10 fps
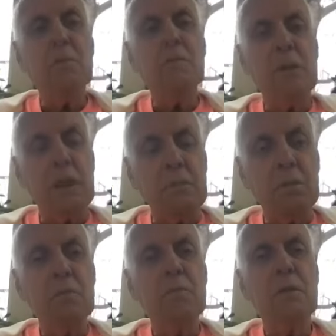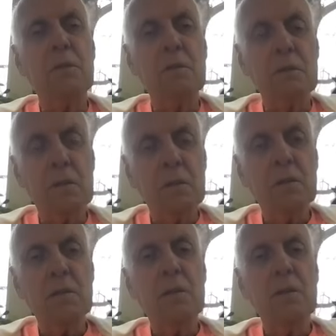an area deep. to be respected.
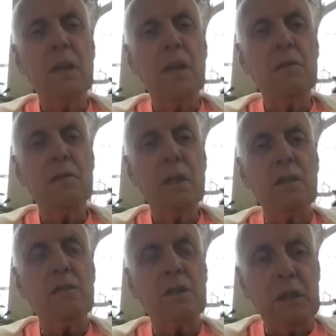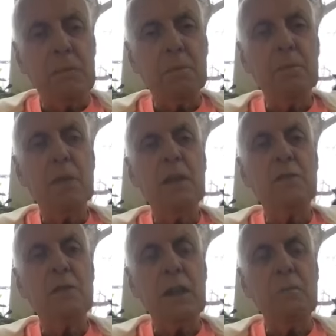You know, it's deep.
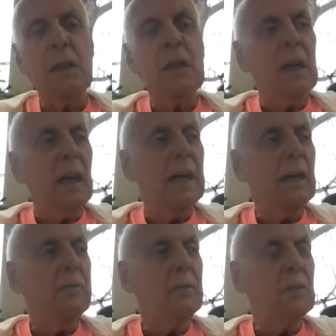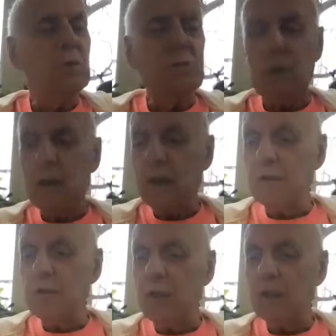It's deep. Mm-hmm. I often use the
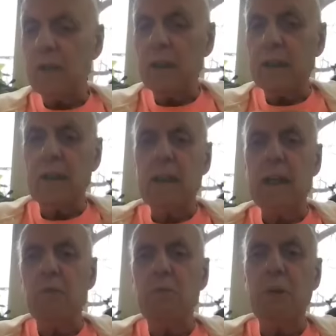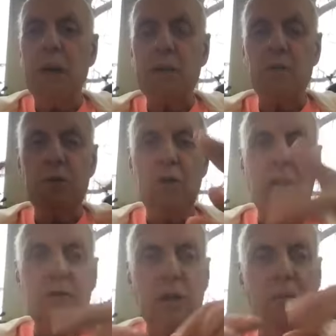analogy: it's like a chiropractor
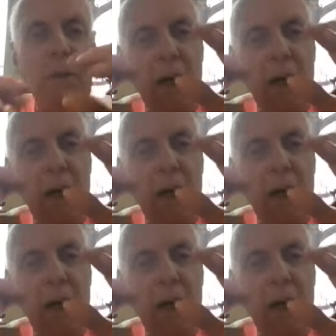adjusting the